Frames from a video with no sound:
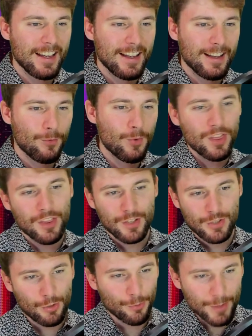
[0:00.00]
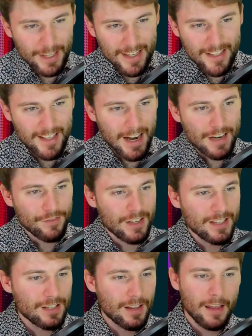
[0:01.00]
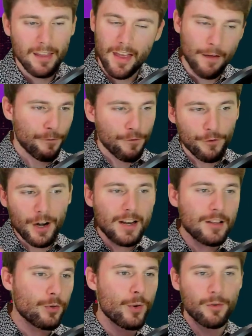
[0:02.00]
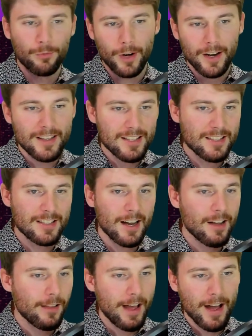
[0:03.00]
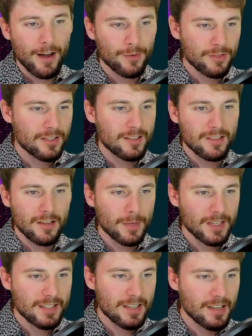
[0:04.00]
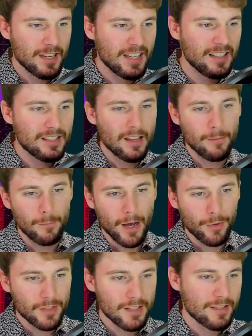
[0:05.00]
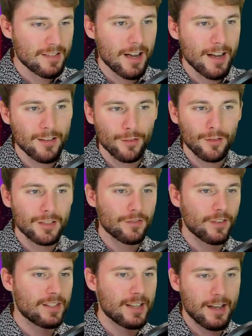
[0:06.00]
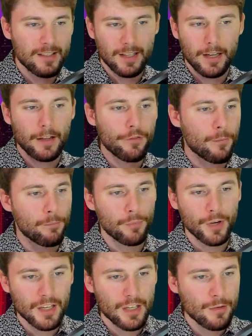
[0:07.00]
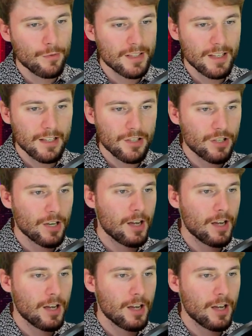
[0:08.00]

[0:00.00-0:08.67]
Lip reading: with the trees kind of into that Frank Lloyd Wright style house to some extent into the mountainside. It looks fantastic. I love the brick usage